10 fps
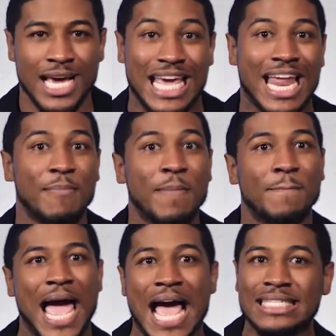that had been
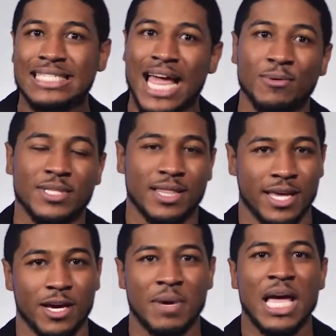passed down to
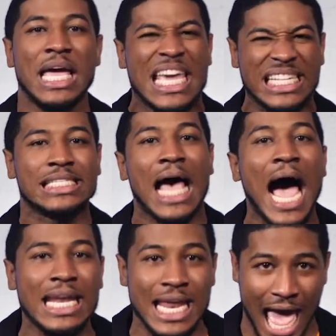them
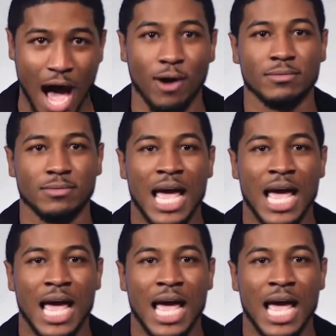inside and out.